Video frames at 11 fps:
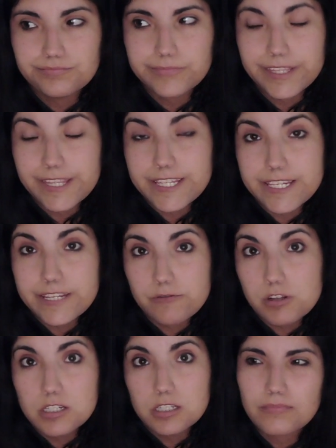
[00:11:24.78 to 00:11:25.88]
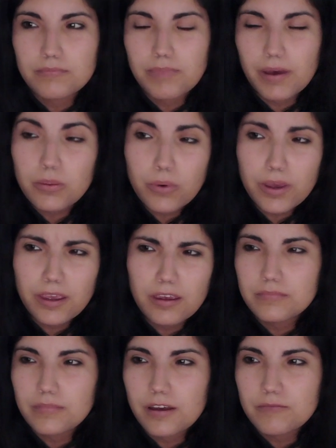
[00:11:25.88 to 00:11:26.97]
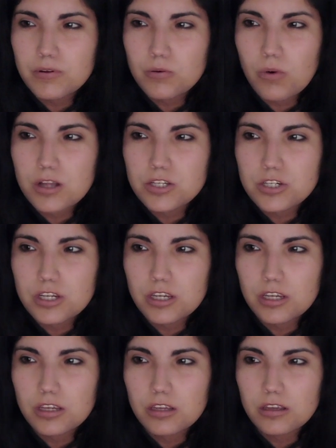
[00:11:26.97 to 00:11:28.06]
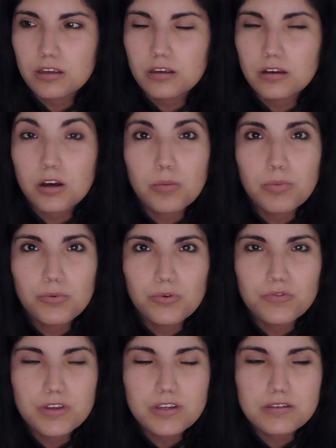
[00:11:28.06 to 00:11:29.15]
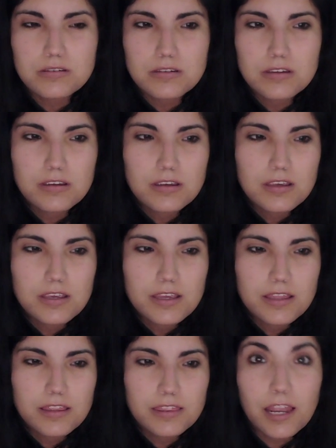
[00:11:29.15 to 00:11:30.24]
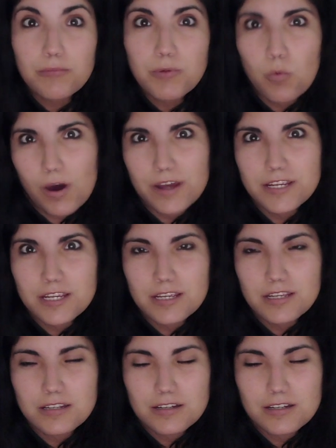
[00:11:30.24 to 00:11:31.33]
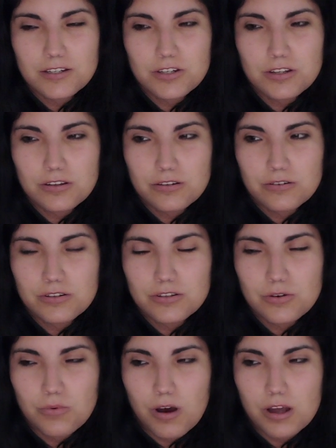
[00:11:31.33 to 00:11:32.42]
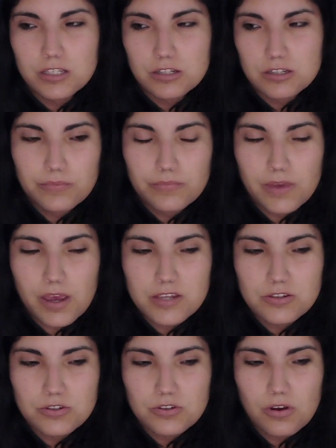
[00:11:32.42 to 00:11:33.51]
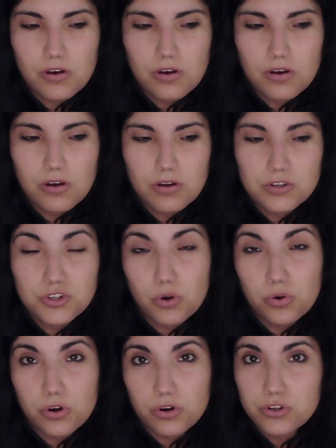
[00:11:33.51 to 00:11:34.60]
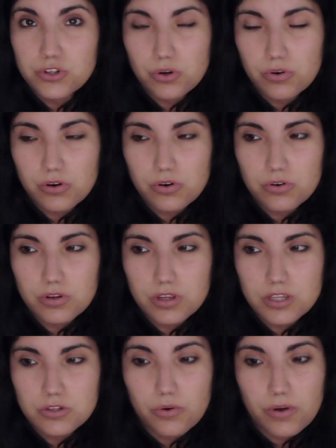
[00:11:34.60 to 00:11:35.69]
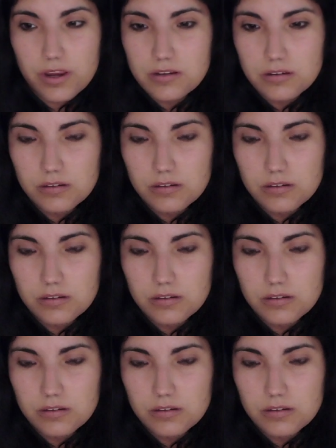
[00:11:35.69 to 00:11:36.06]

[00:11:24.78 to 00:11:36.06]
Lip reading: And that's it, really. By the way, I've been watching a couple movies that I've been wanting to watch. I saw Joker. Joker is great.